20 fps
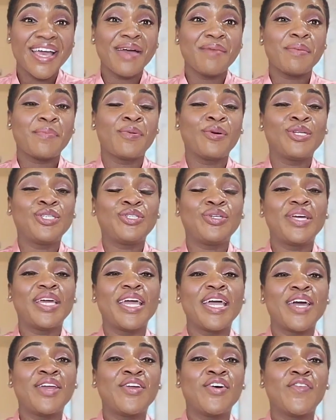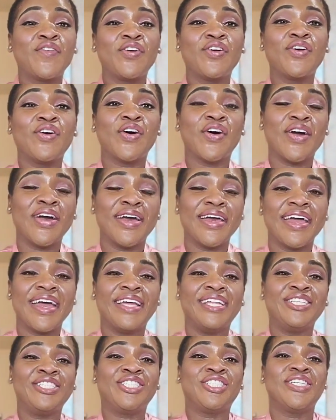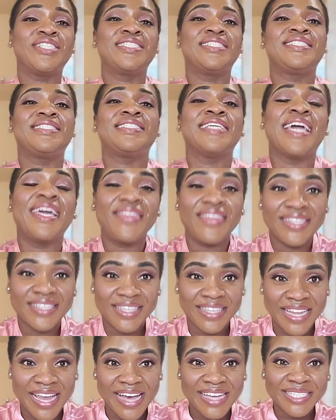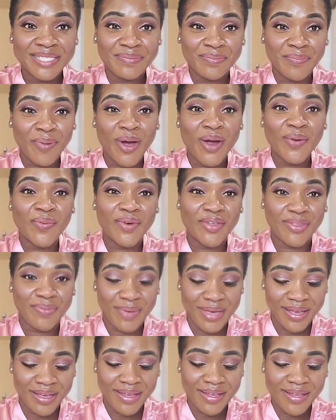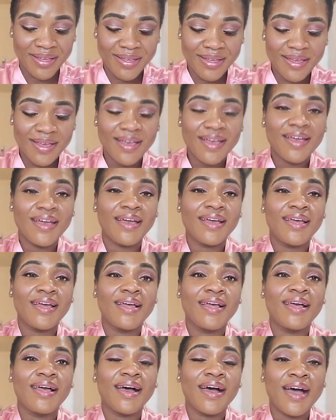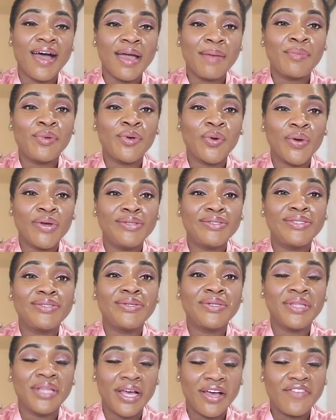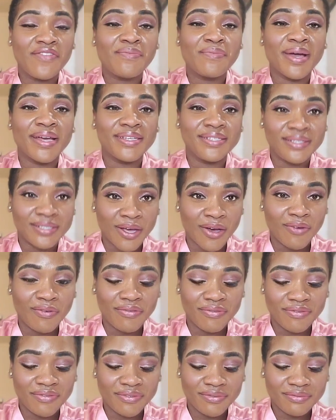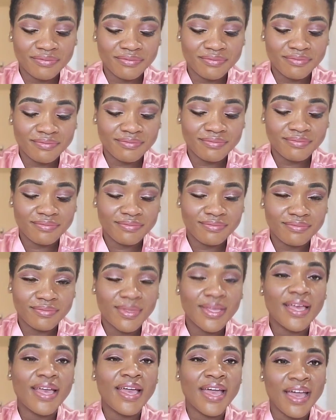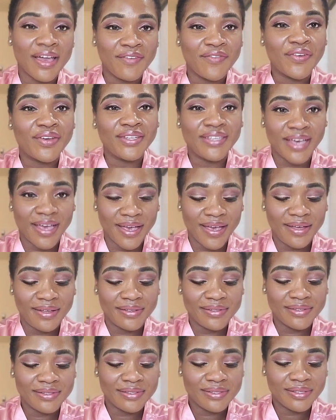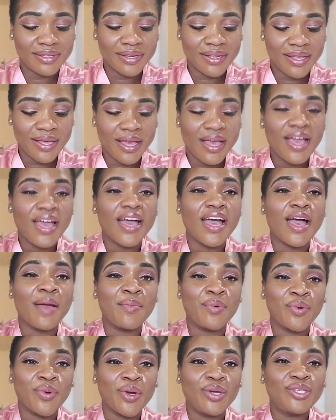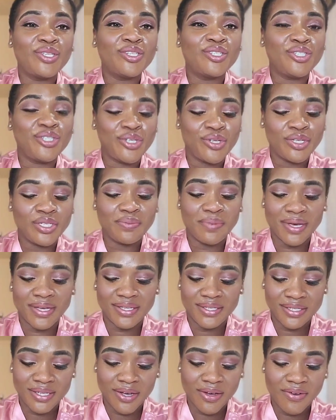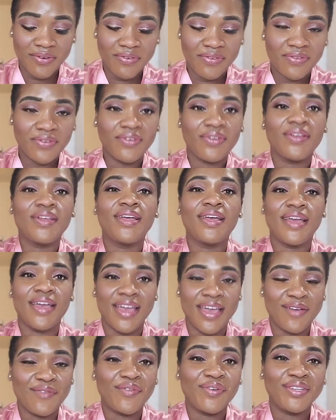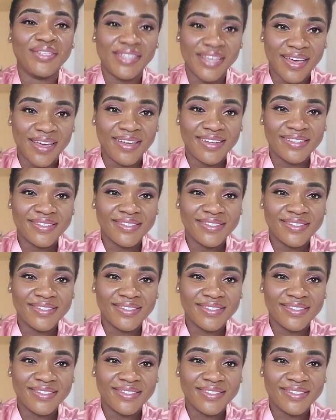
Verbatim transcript: Put your hand over your heart and just say this last part with me. I'm going to love myself every day. I'm going to choose myself every day.